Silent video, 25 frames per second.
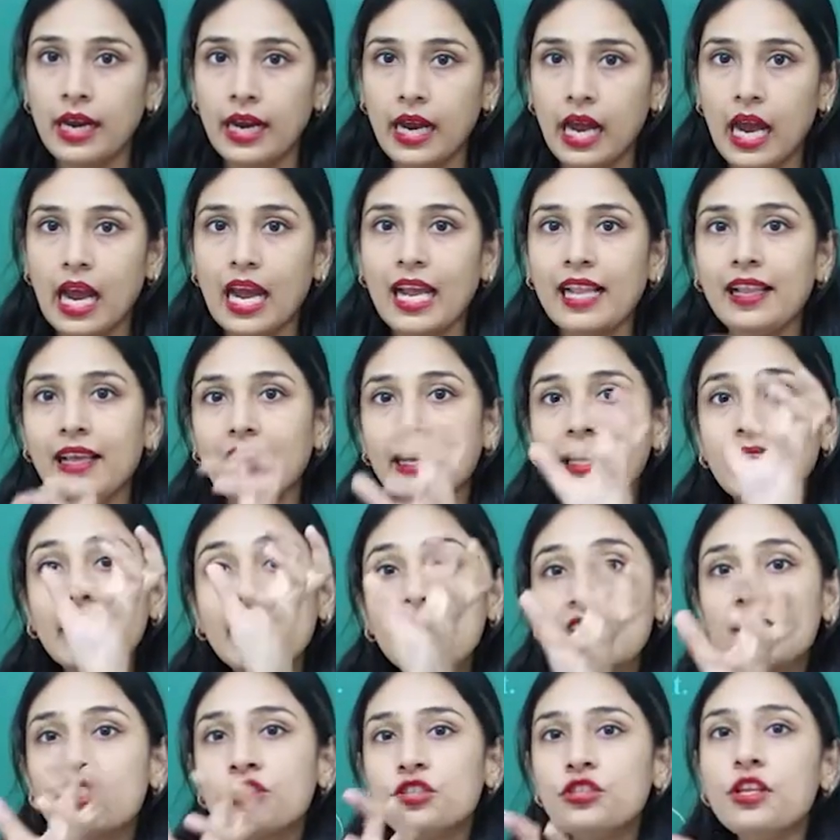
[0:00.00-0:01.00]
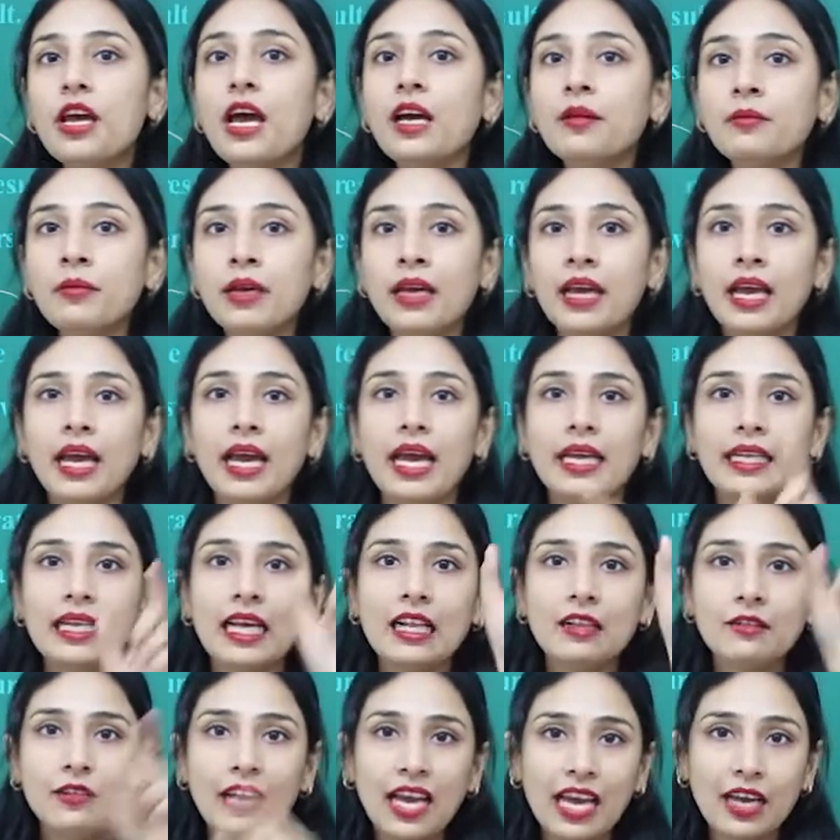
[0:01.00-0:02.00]
I will arrange them and
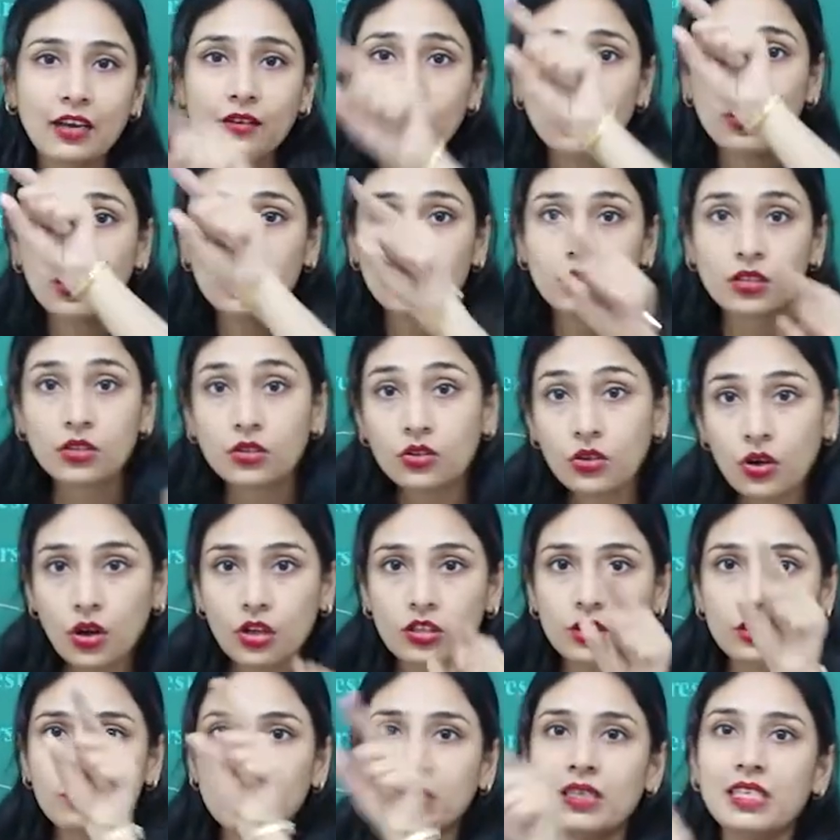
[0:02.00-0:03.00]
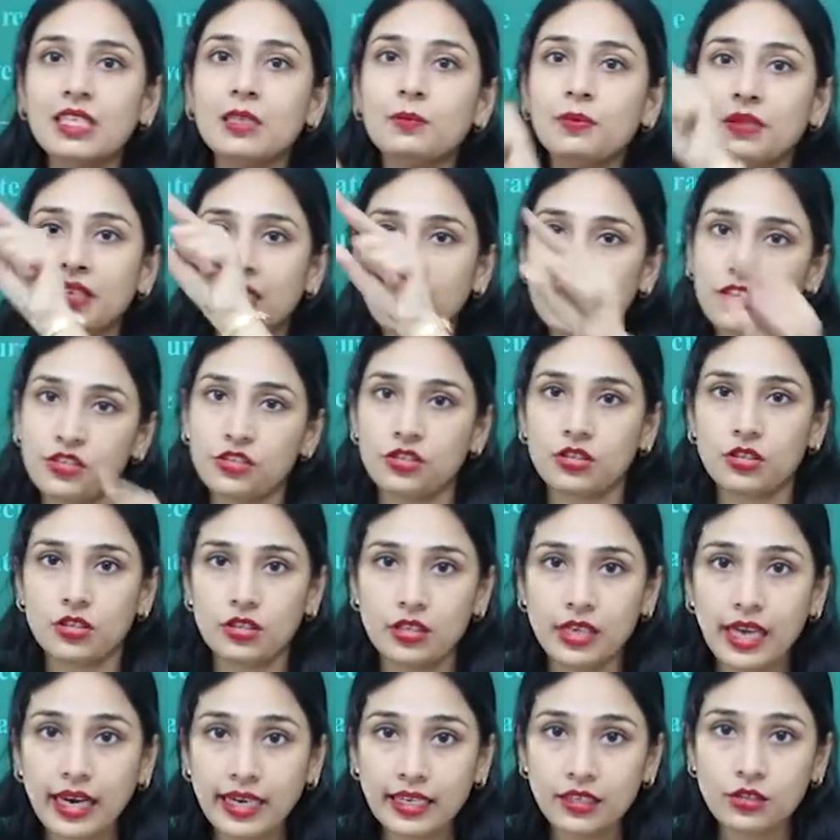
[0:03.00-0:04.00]
I will have the cross multiplication,
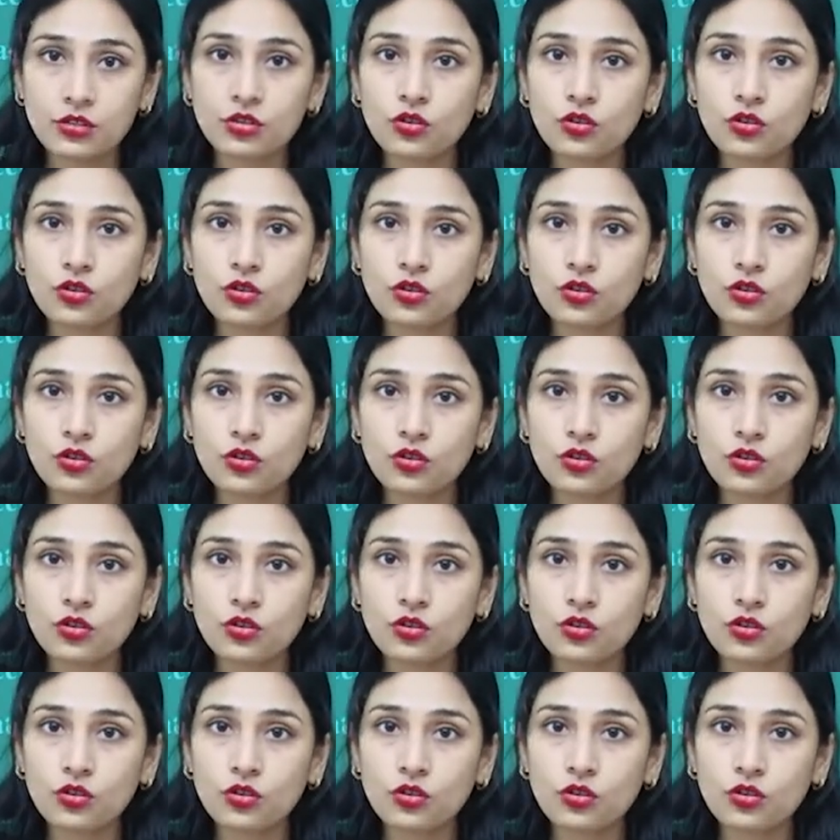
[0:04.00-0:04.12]
right.